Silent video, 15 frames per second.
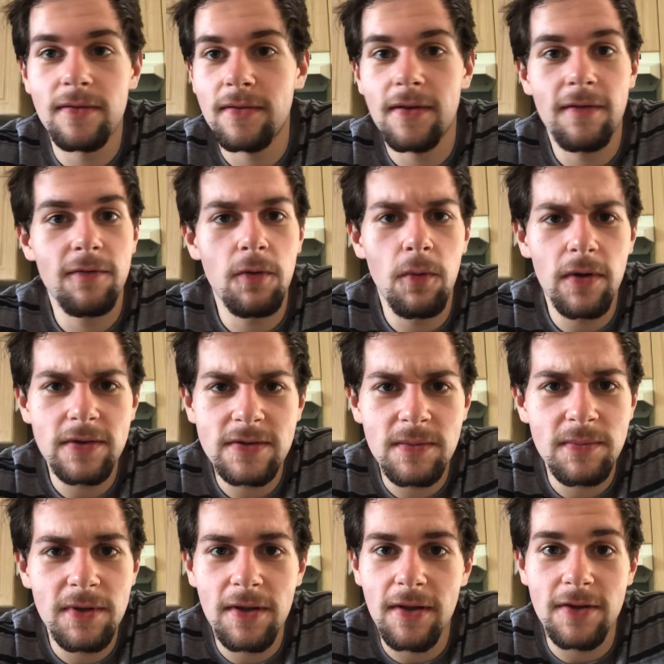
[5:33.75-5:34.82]
If you want
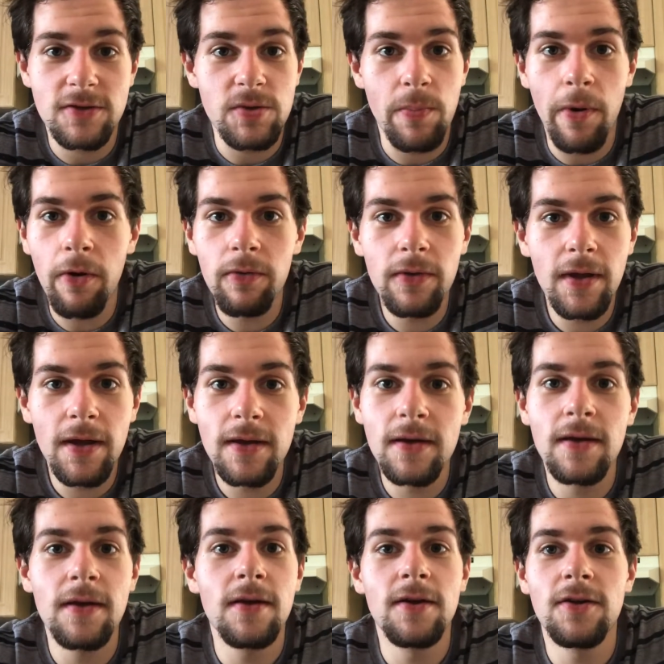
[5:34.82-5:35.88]
something like Chipotle,
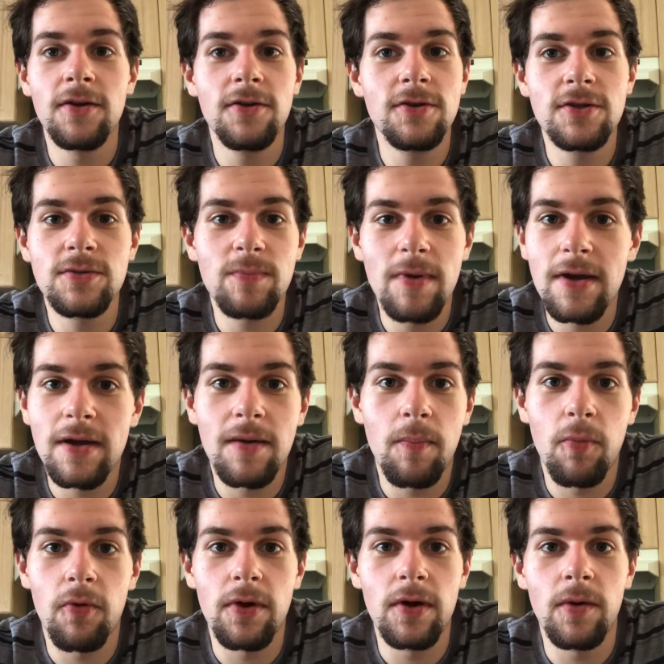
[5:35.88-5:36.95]
you just make
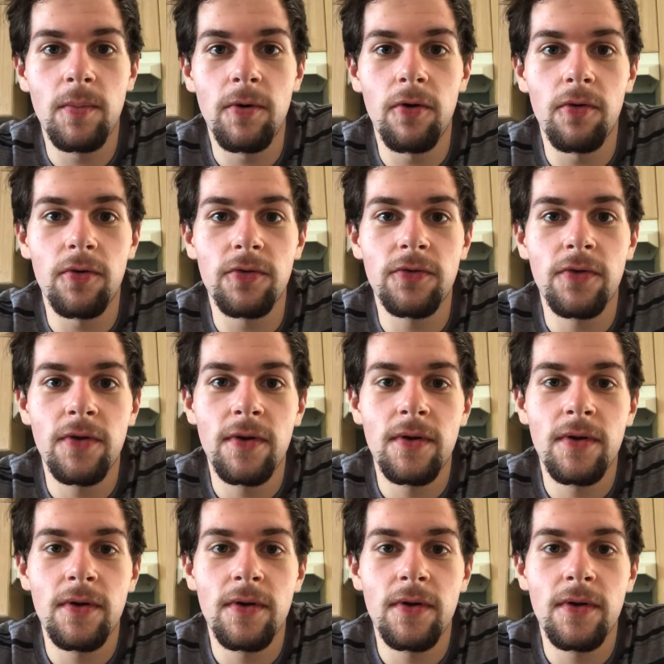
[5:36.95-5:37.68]
burrito bowls.